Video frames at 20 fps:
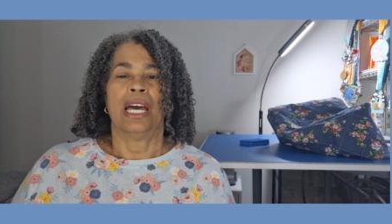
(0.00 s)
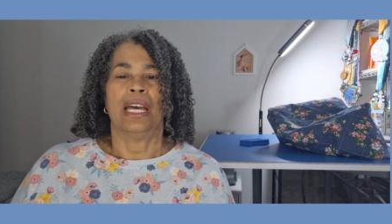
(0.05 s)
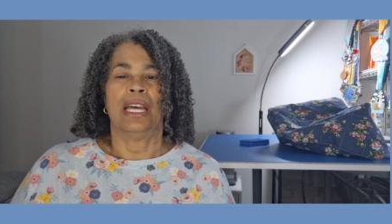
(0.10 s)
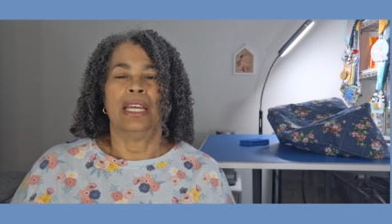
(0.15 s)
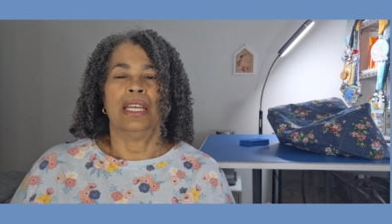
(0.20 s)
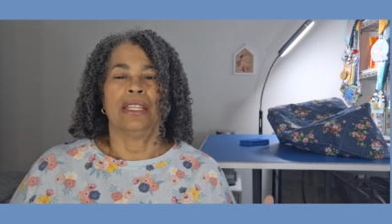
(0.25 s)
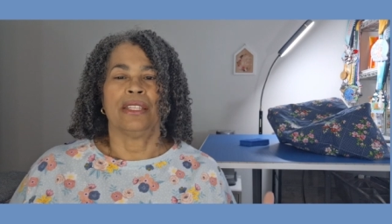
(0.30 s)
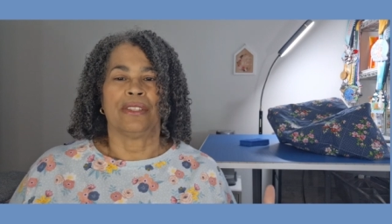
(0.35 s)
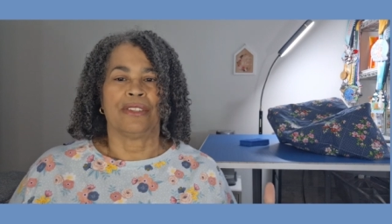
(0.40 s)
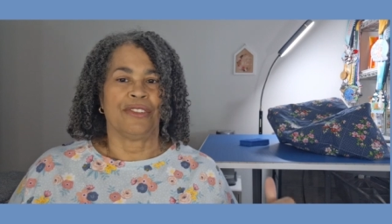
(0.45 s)

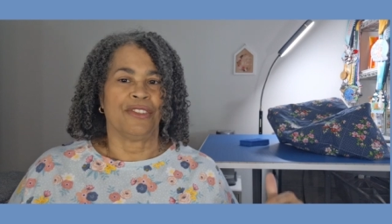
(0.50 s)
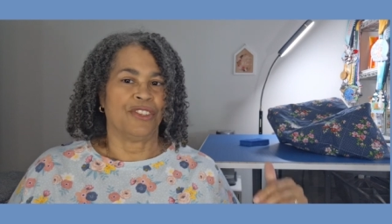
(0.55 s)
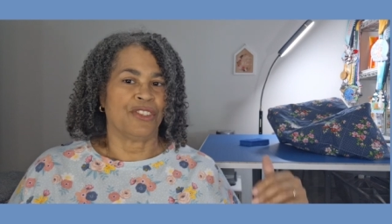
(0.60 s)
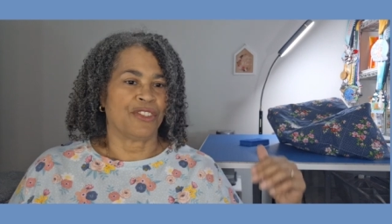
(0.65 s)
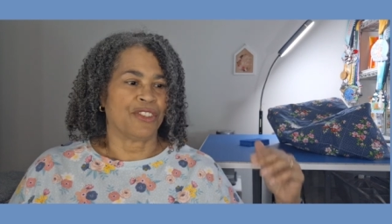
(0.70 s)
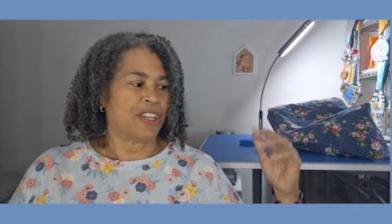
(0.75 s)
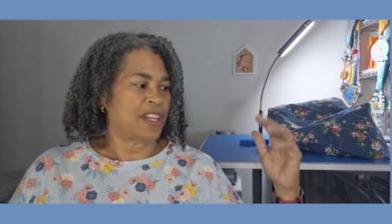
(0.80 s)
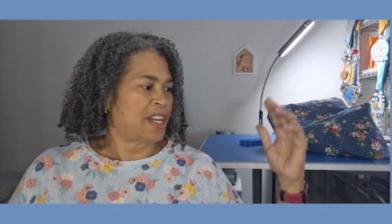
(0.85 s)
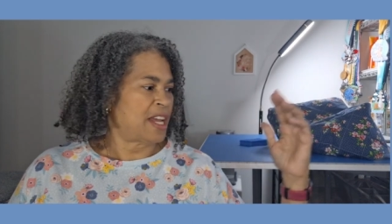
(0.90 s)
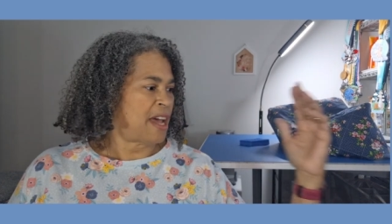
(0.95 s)
It's
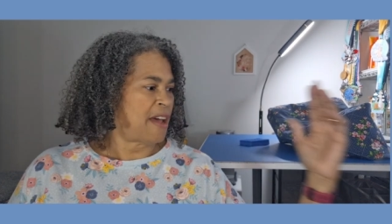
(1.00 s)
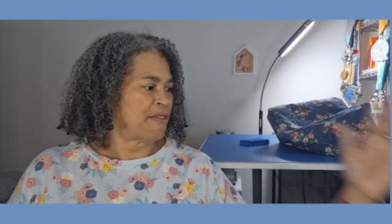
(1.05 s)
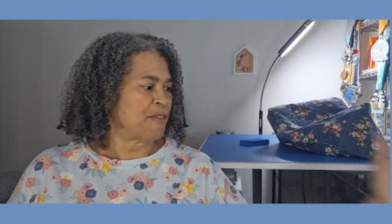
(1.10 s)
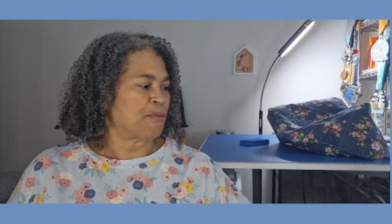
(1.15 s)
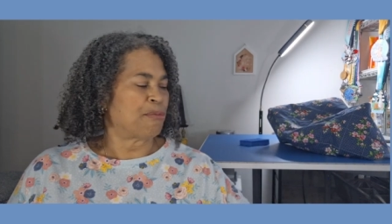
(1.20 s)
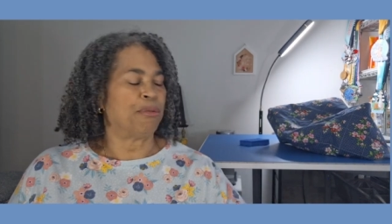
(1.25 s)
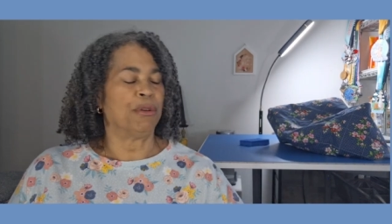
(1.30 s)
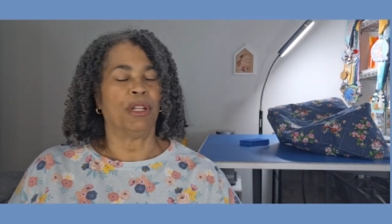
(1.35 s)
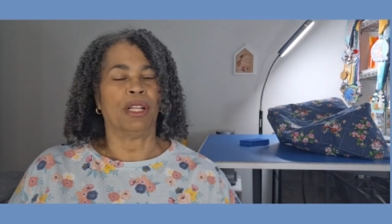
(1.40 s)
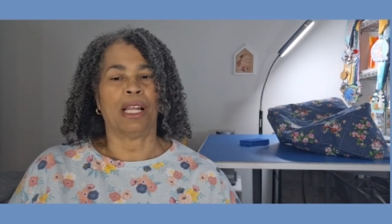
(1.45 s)
just that I have
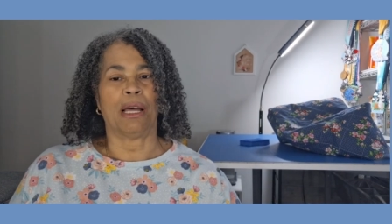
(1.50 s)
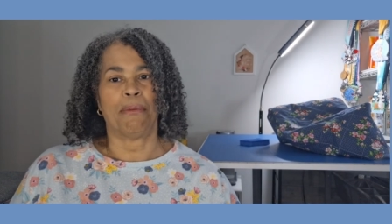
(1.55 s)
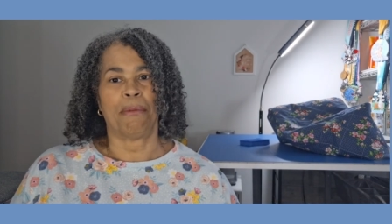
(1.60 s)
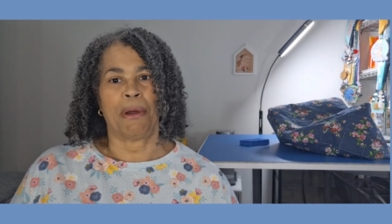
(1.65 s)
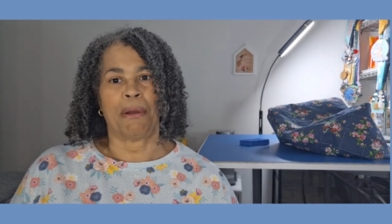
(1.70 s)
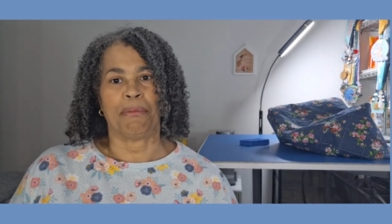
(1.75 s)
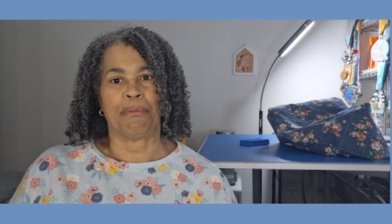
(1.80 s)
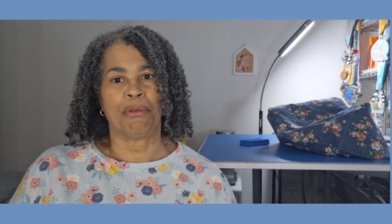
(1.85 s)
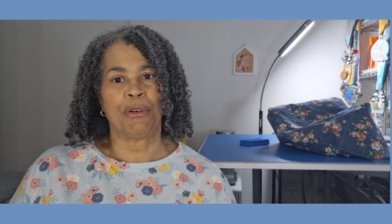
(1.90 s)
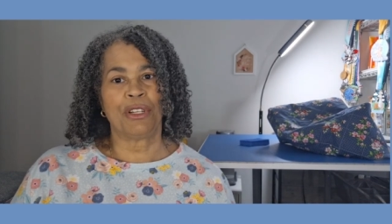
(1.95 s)
to pull out
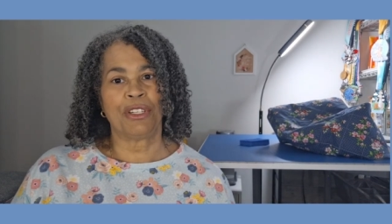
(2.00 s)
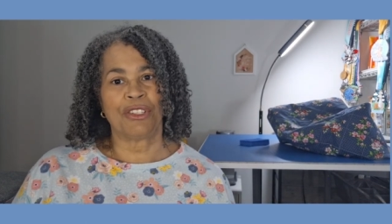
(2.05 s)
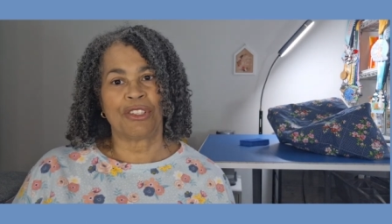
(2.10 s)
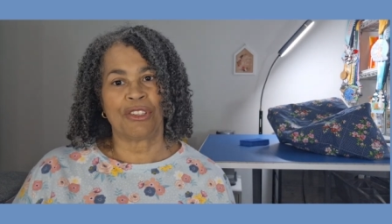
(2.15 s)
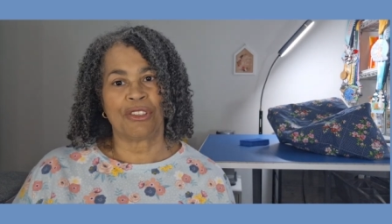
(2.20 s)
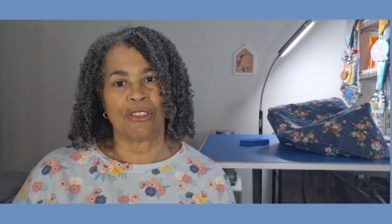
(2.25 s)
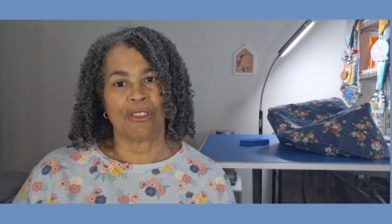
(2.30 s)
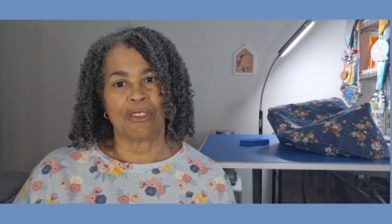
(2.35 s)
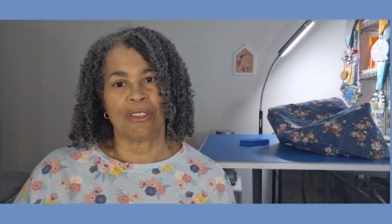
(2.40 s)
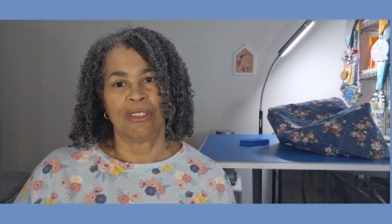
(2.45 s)
my
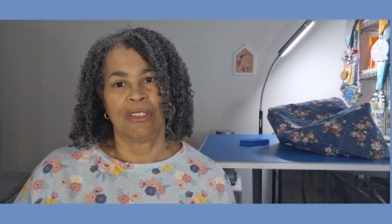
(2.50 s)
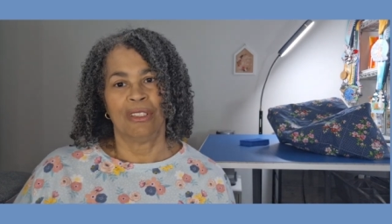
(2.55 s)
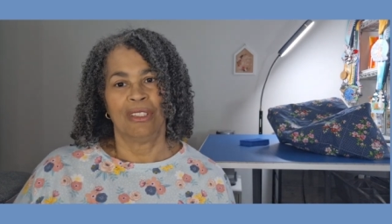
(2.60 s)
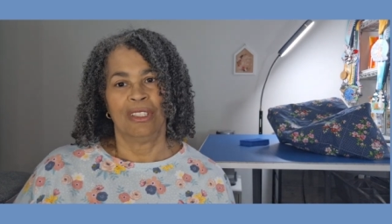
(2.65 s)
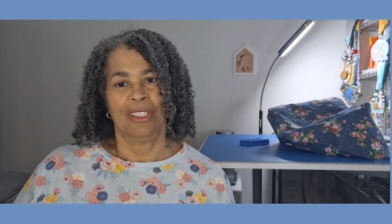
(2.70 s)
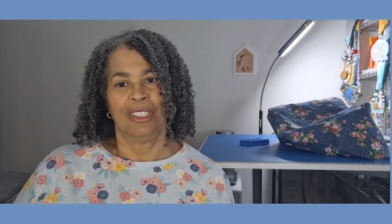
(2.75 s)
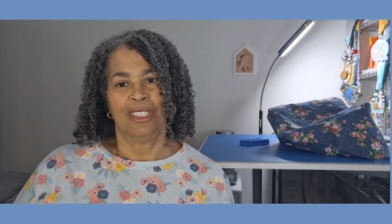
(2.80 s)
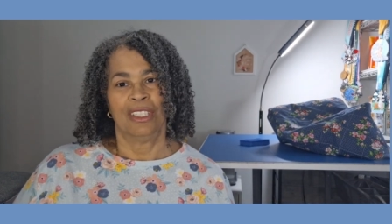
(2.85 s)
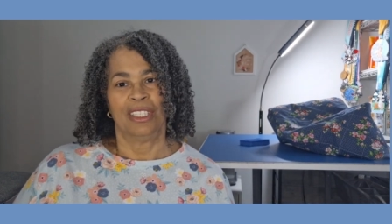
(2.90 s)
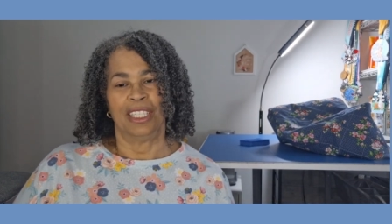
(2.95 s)
printer
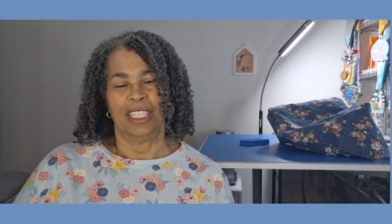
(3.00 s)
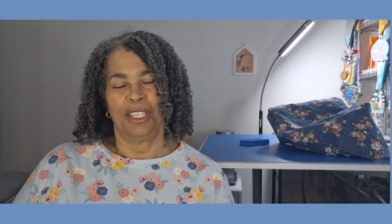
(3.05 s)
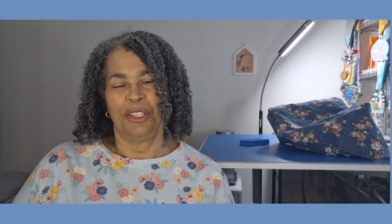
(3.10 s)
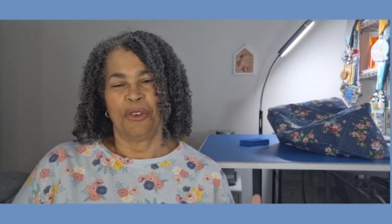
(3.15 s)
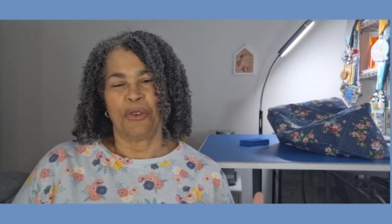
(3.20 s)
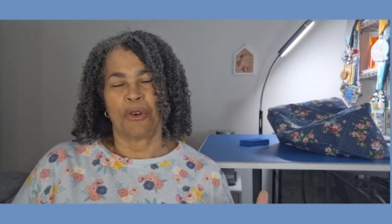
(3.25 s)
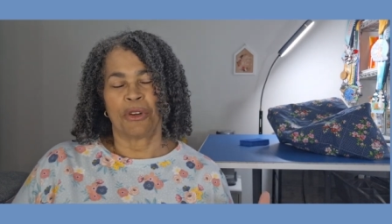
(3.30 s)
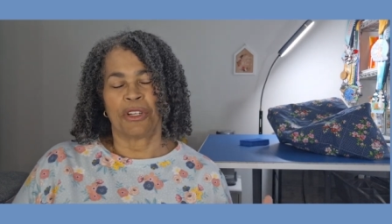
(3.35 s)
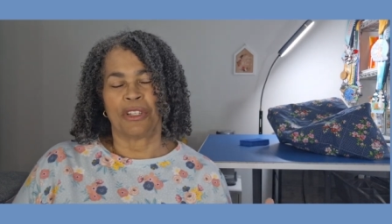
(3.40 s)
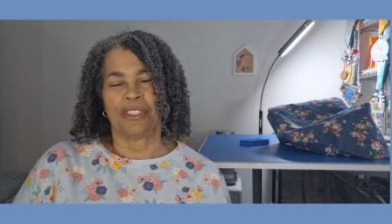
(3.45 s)
in
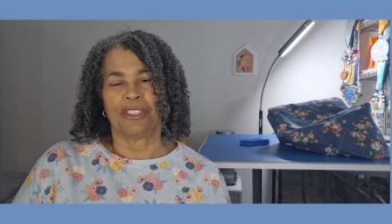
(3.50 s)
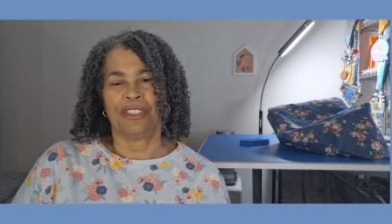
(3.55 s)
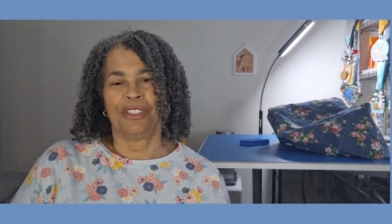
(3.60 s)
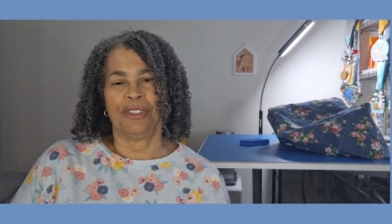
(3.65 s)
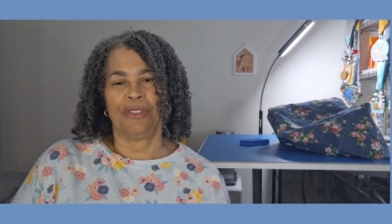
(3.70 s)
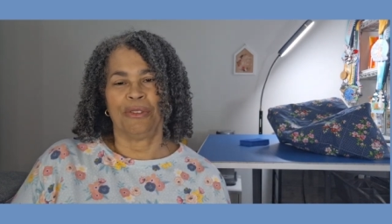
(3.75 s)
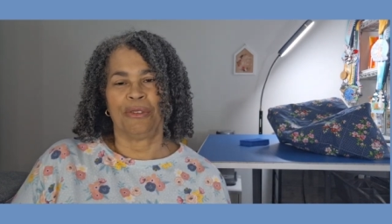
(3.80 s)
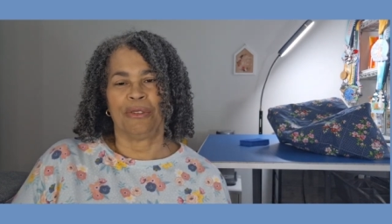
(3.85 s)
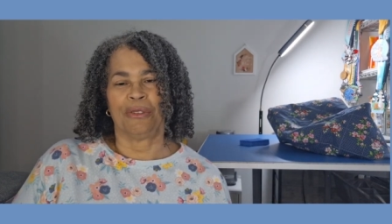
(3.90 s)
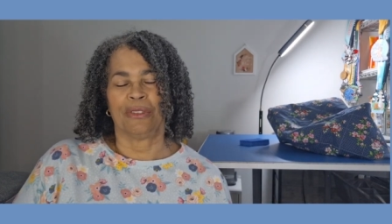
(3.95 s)
order
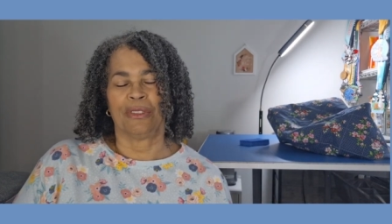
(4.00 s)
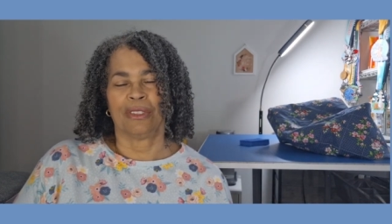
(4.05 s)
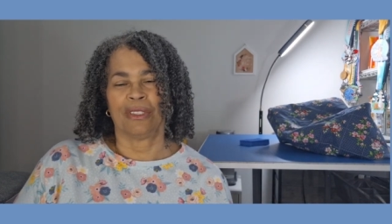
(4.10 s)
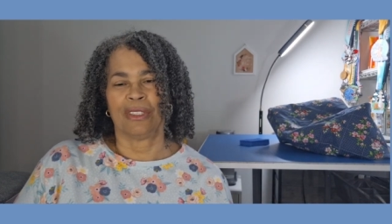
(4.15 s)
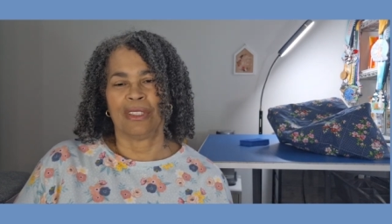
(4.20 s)
to